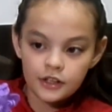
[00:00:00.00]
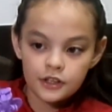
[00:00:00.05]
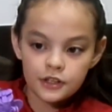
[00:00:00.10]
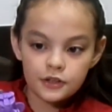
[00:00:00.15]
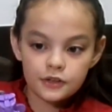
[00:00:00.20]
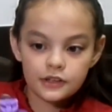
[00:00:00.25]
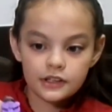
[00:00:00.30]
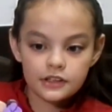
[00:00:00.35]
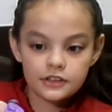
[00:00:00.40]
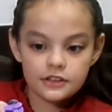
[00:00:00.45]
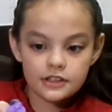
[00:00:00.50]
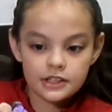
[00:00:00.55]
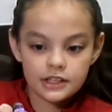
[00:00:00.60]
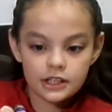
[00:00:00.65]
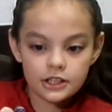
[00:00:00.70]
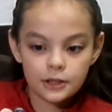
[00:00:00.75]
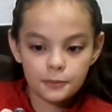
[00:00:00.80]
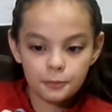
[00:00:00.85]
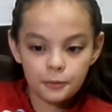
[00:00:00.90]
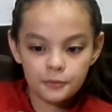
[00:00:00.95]
you can see
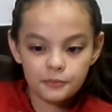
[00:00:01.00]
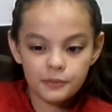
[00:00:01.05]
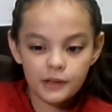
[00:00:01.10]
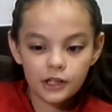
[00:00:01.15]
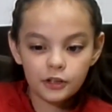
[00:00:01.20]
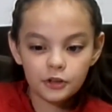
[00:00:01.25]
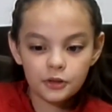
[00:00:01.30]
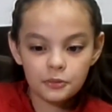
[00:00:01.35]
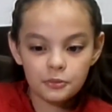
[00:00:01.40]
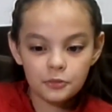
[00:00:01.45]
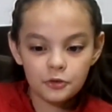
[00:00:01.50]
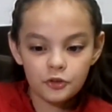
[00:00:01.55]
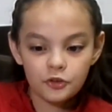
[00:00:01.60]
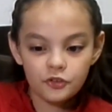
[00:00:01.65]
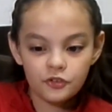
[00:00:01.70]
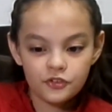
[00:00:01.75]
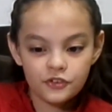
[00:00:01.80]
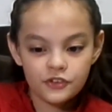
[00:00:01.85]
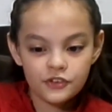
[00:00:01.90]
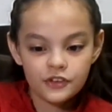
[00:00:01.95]
that the propeller
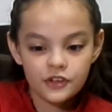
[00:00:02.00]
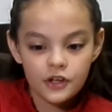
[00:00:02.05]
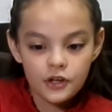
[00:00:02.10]
moves.